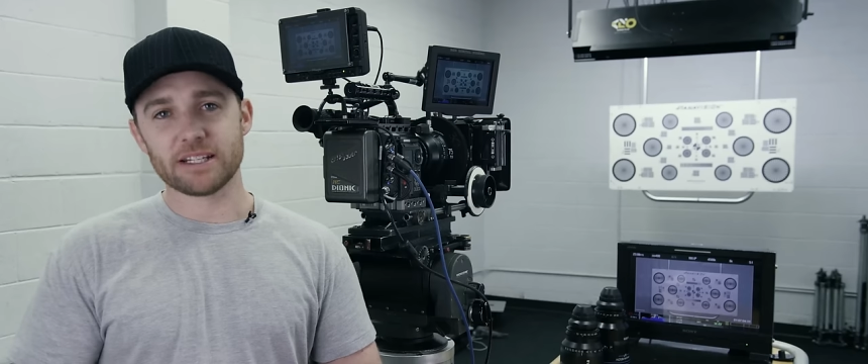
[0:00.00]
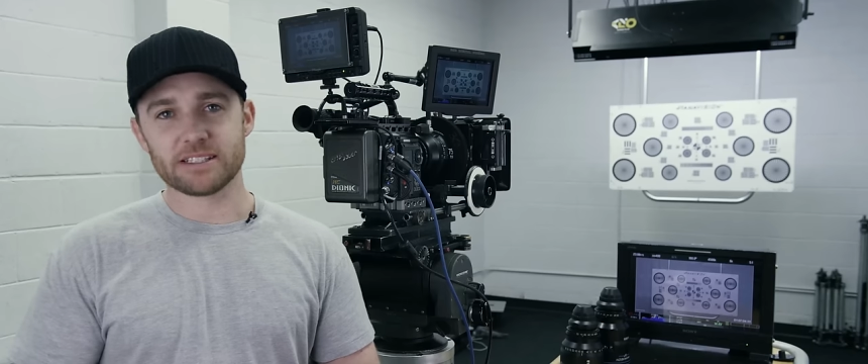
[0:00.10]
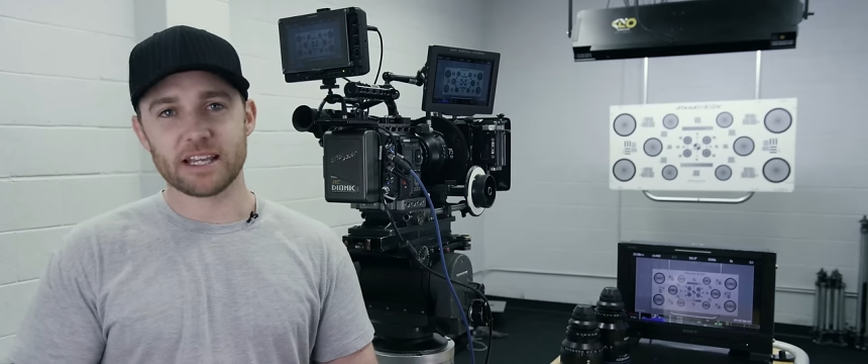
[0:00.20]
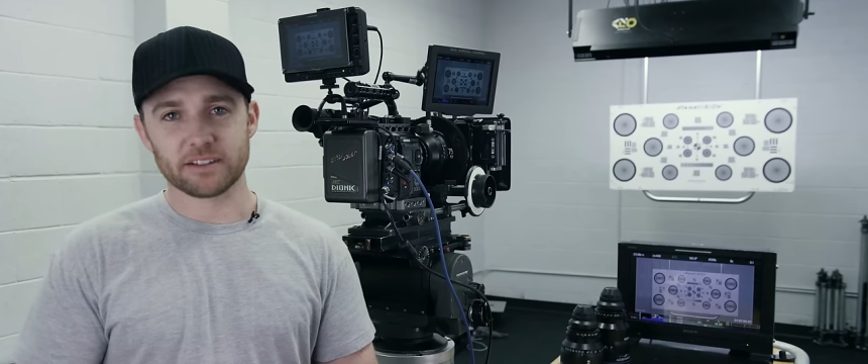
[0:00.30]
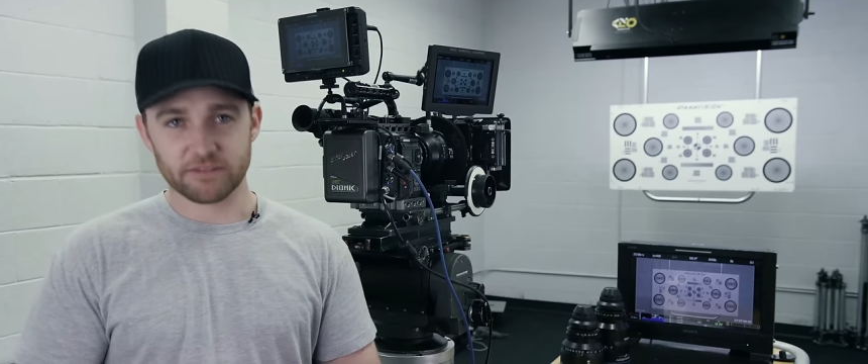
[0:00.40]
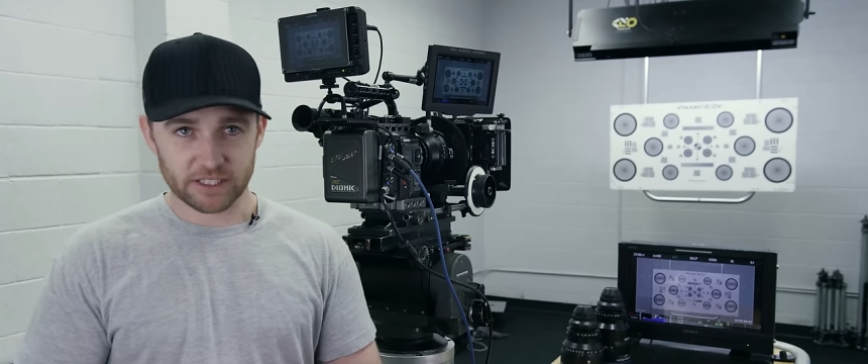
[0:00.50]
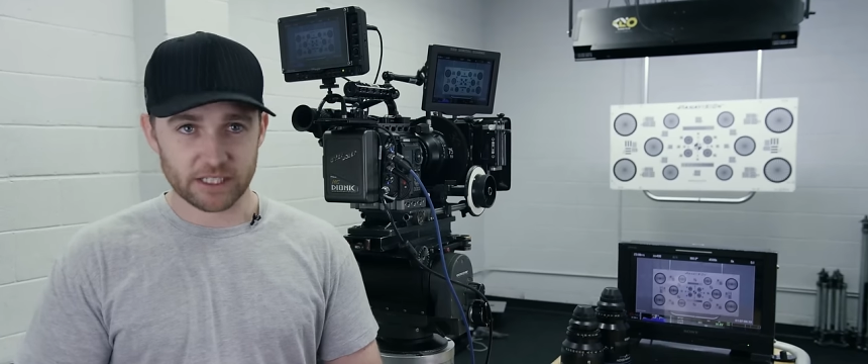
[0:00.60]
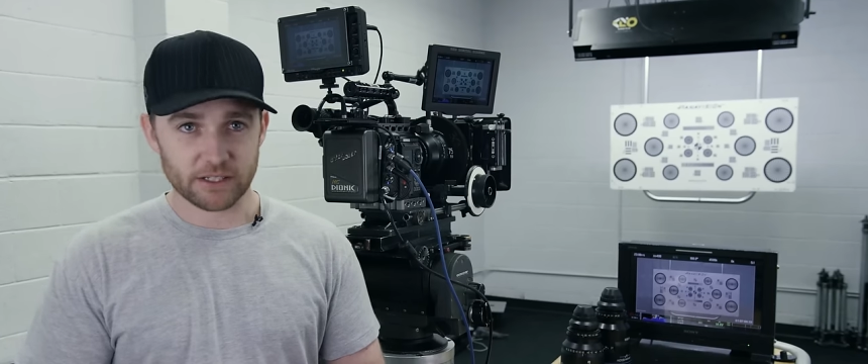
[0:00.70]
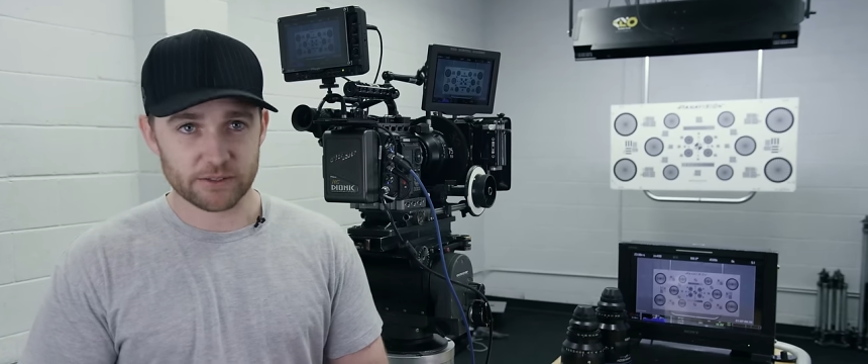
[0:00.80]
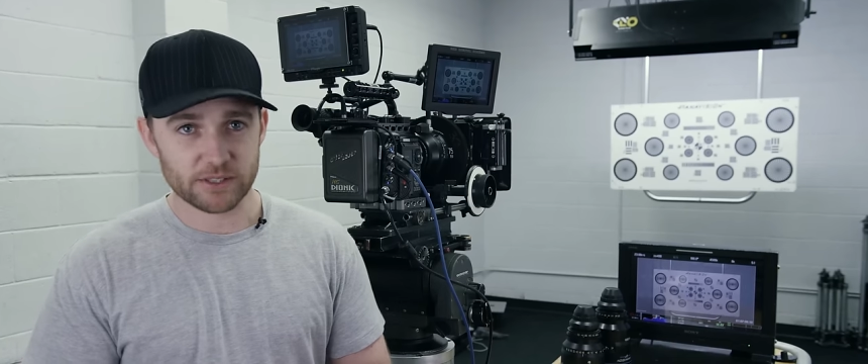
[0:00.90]
Red Tech
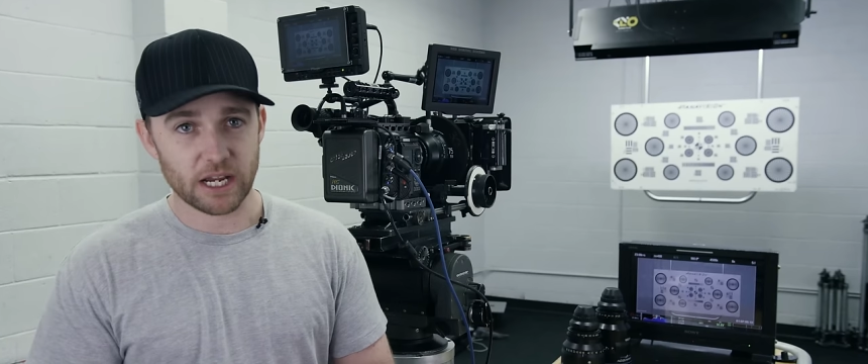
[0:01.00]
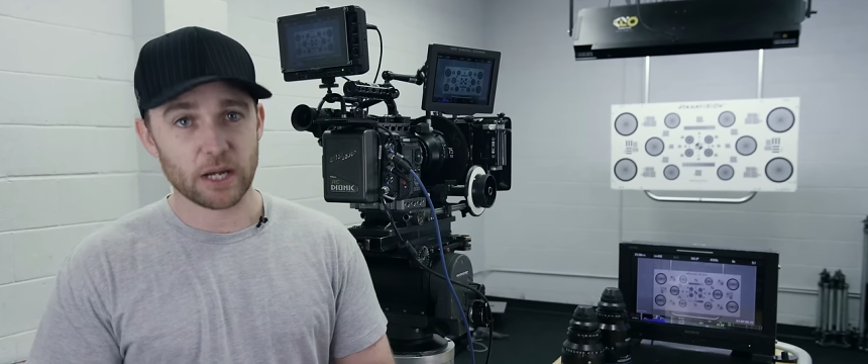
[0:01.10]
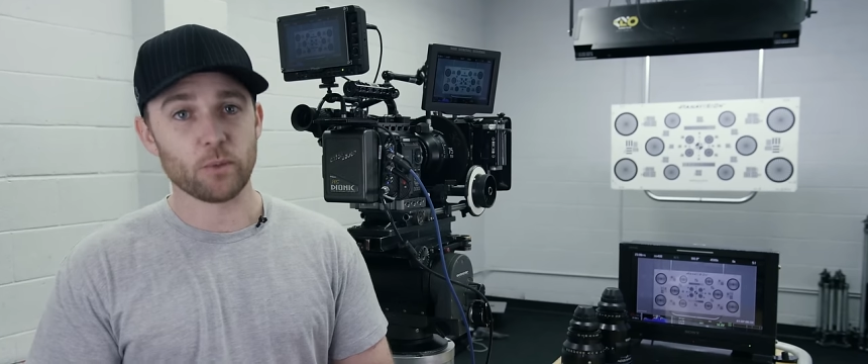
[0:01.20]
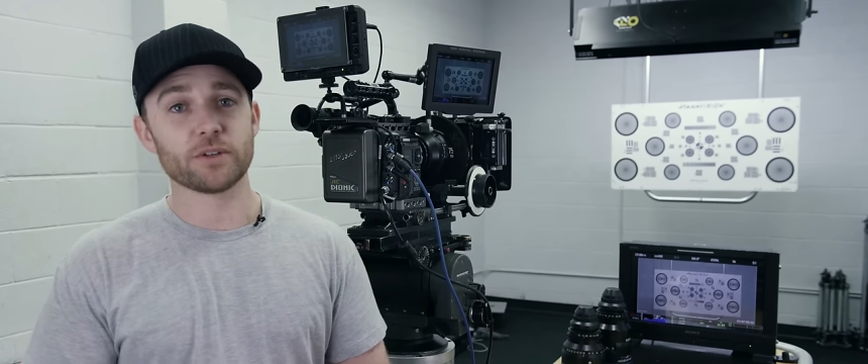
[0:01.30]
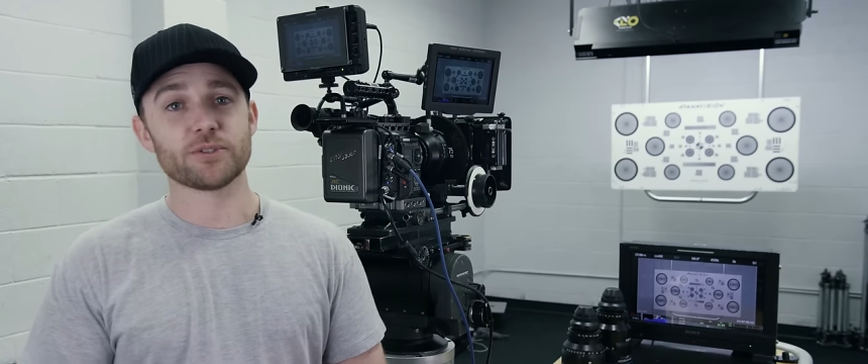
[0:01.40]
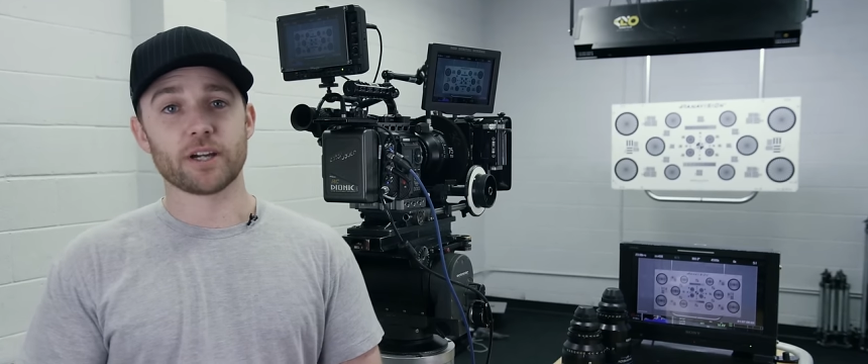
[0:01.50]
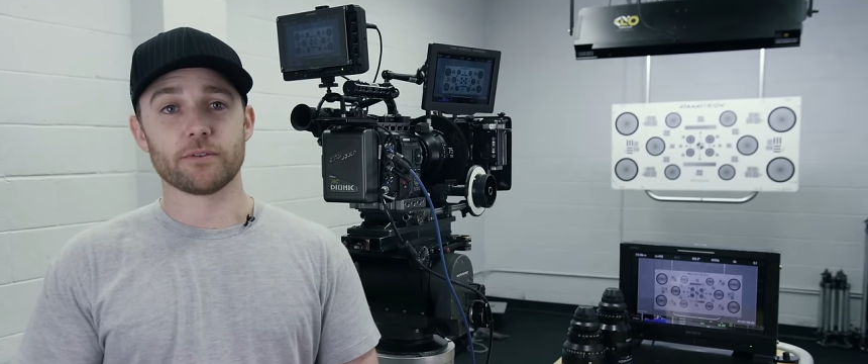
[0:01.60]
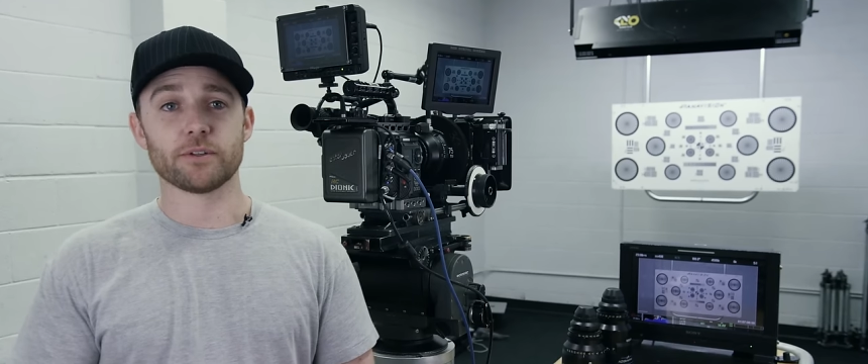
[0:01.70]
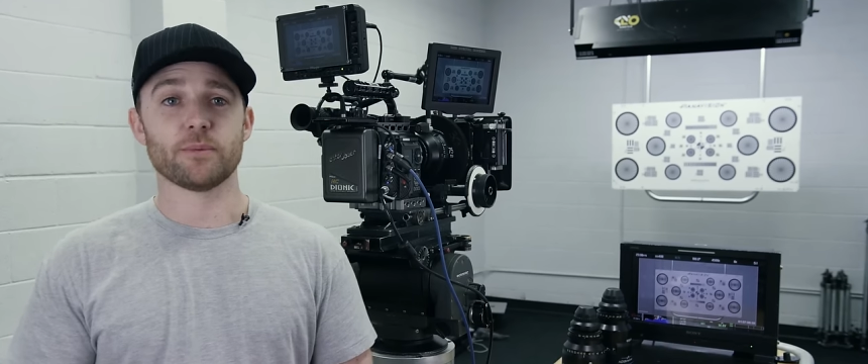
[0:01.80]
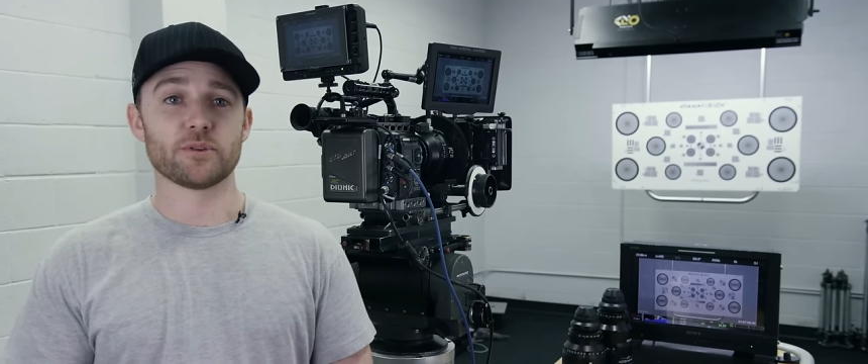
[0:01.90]
videos, I want to
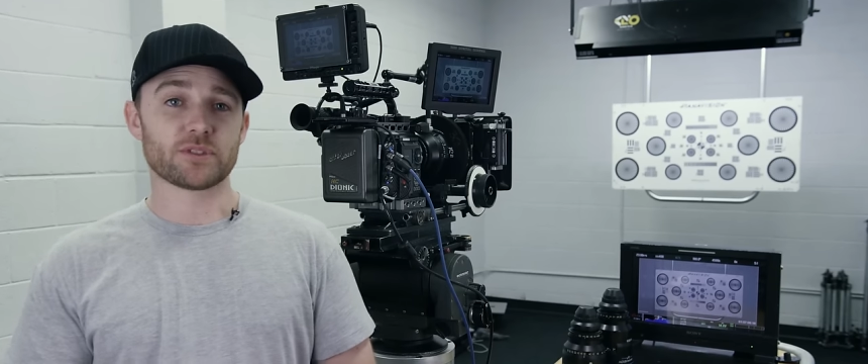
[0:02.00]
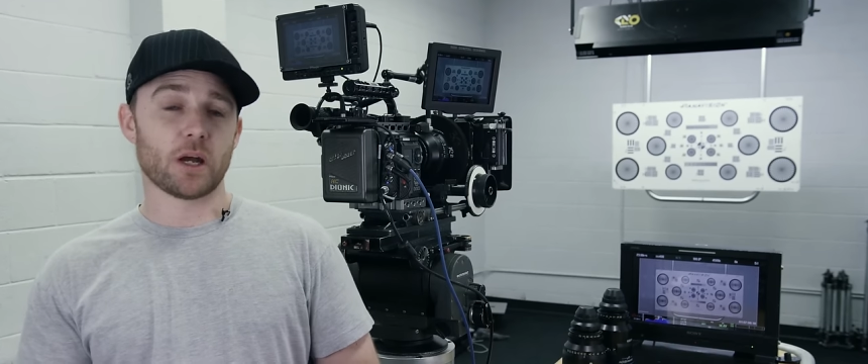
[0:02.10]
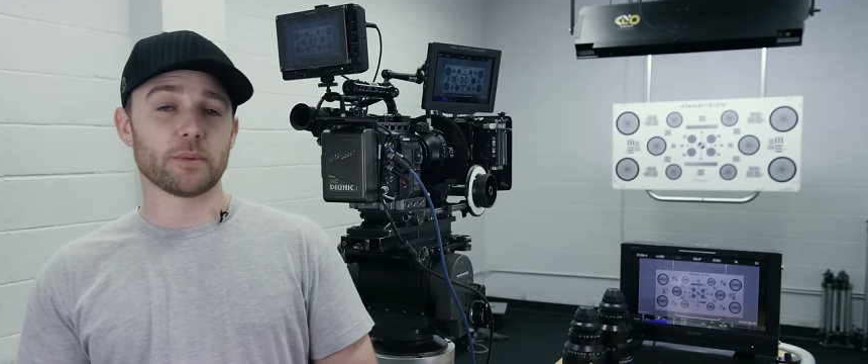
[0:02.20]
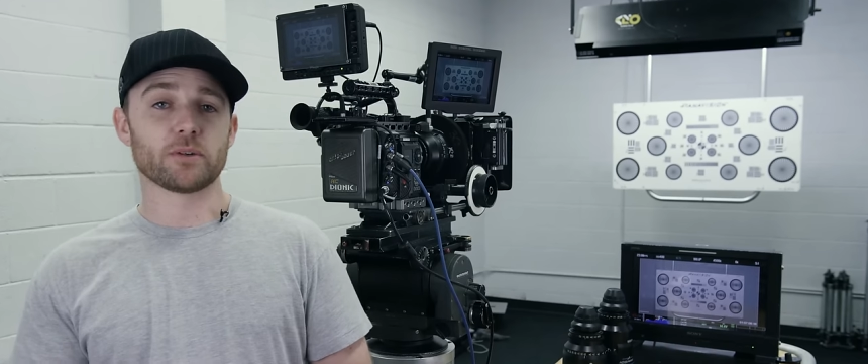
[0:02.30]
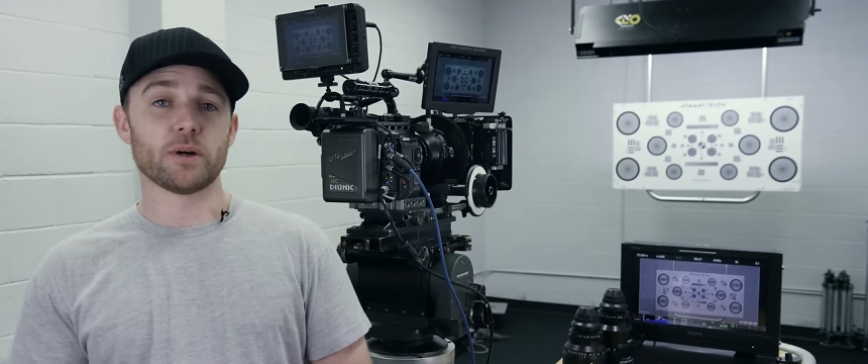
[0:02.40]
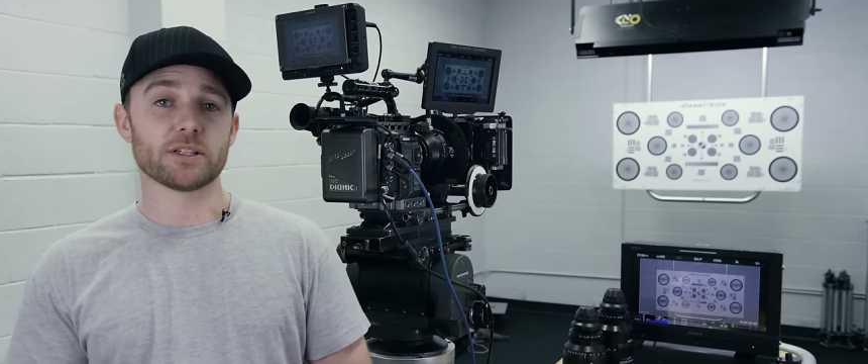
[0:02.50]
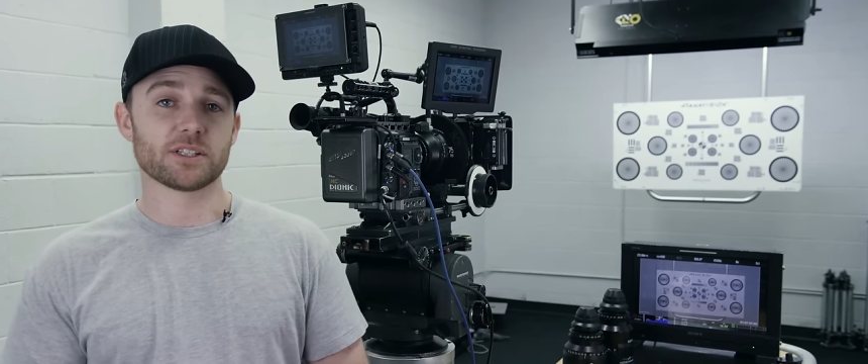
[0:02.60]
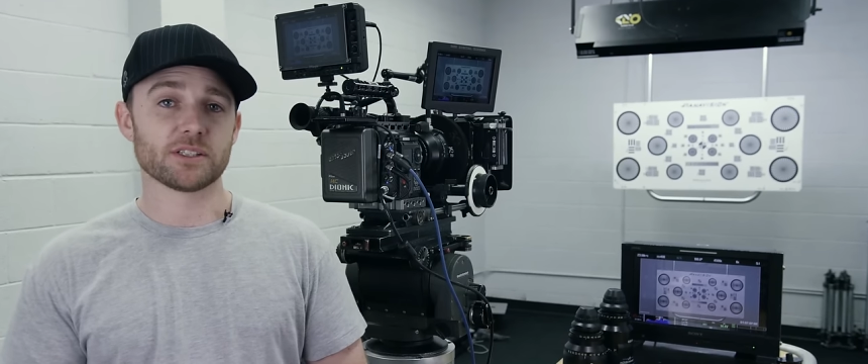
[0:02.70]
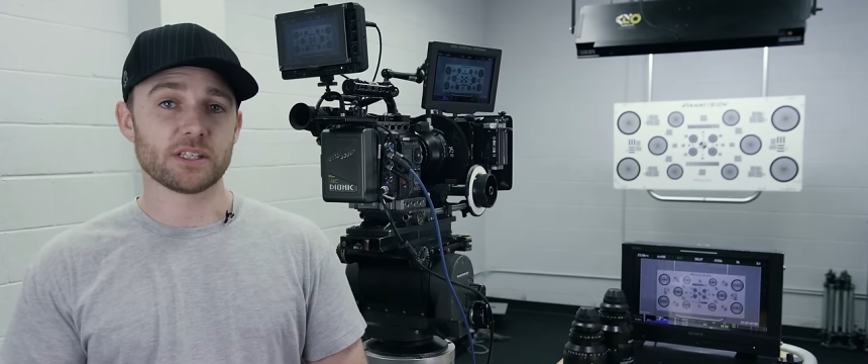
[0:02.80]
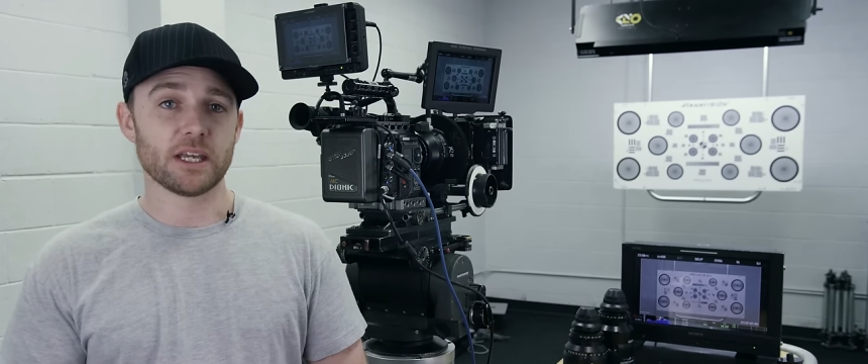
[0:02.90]
cover the most common
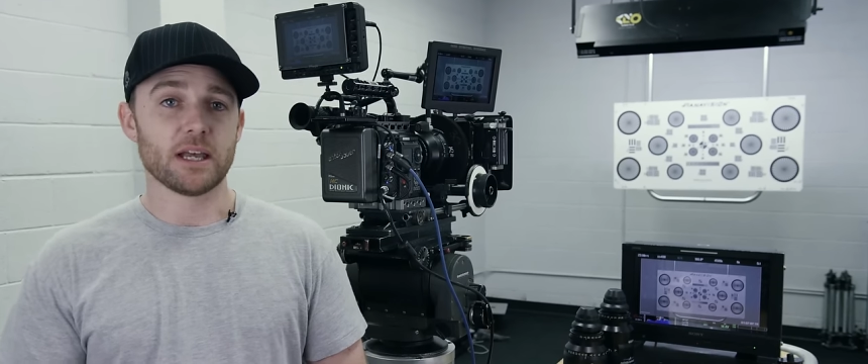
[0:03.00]
questions